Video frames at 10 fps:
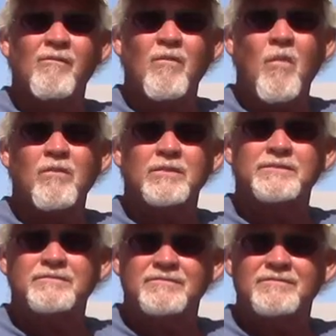
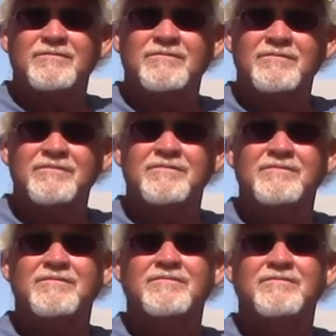
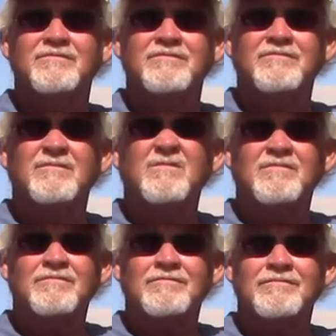
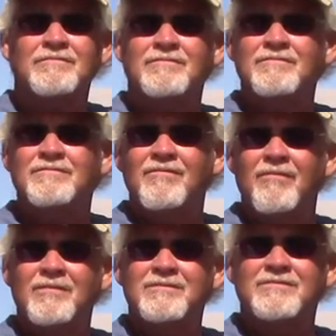
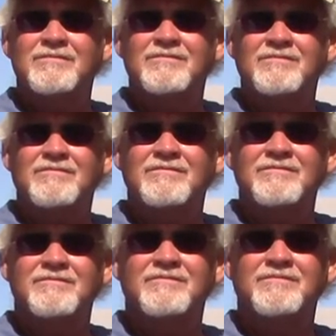
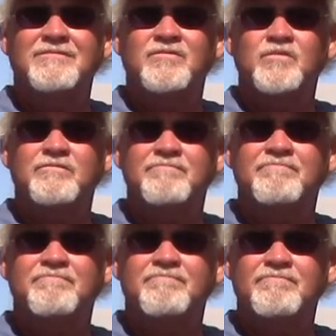
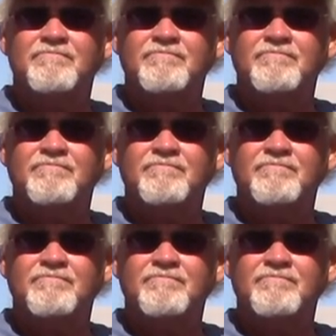The person shown says nothing.